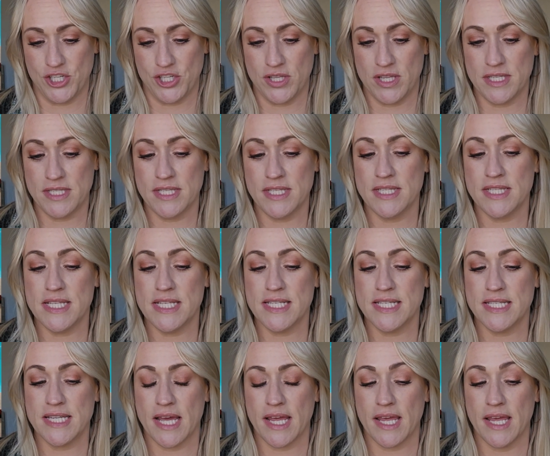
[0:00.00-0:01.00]
This is the
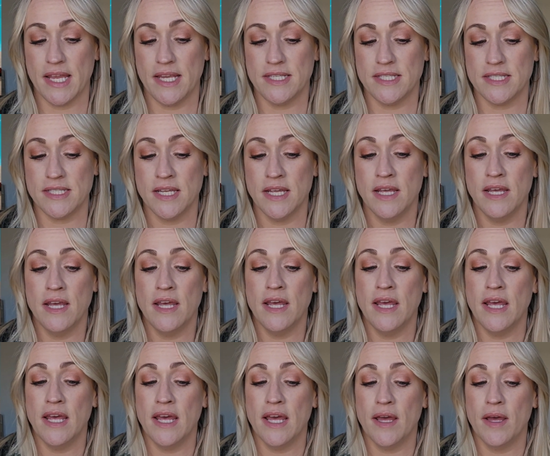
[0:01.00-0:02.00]
second
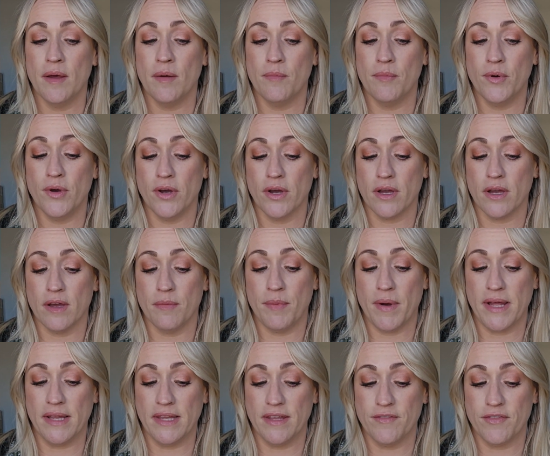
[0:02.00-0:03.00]
book by
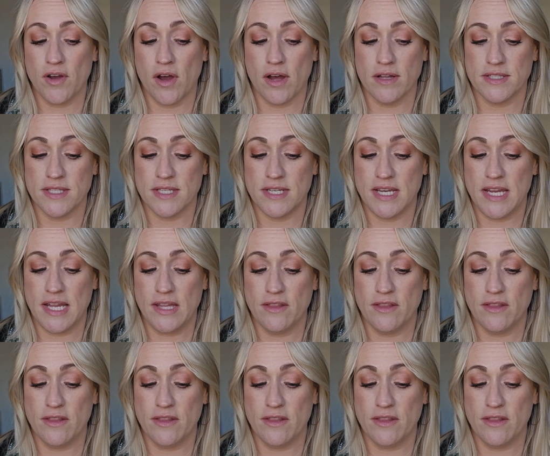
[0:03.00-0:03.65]
Constantine.